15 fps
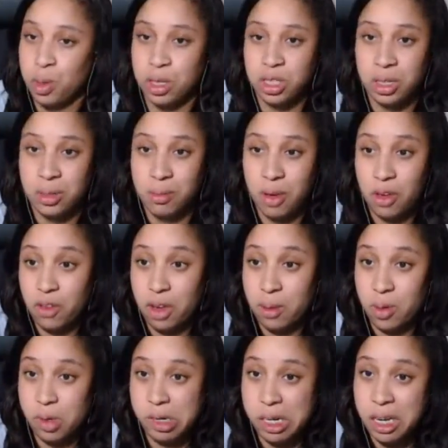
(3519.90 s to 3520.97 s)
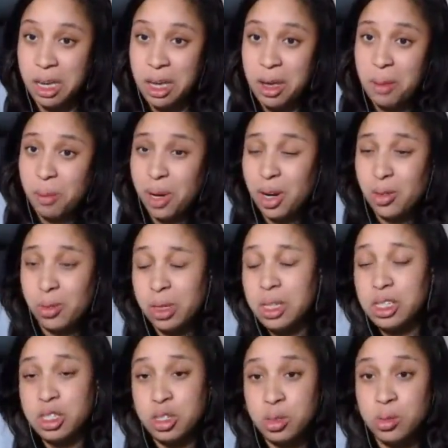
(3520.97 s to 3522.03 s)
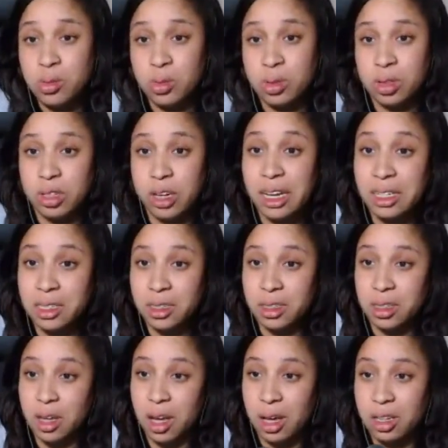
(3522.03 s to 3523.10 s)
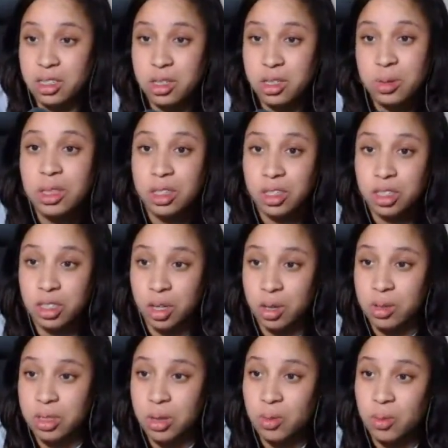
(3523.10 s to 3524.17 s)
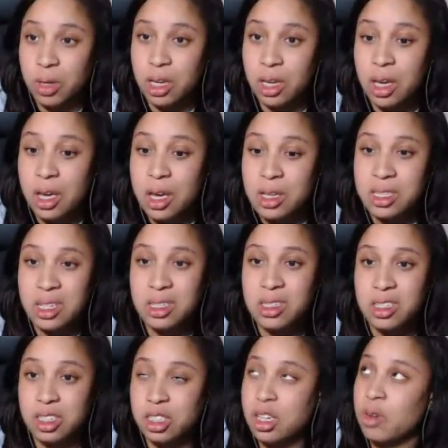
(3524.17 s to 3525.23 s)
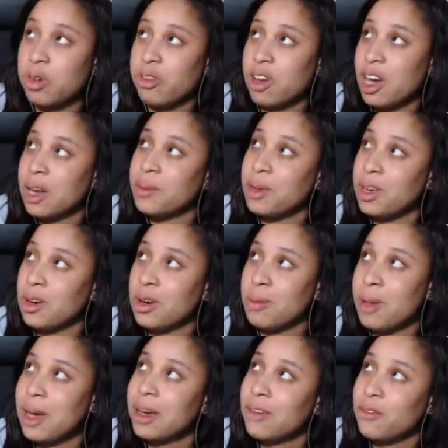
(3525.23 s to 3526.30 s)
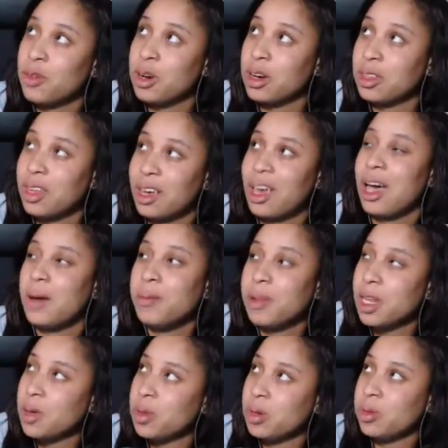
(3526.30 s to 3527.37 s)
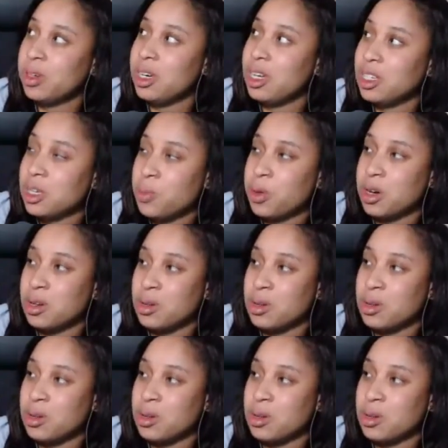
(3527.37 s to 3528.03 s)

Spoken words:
portion by February. But I really do like doing the shows, and we, since the show, we've kind of been going back and forth. Like, how many would we need to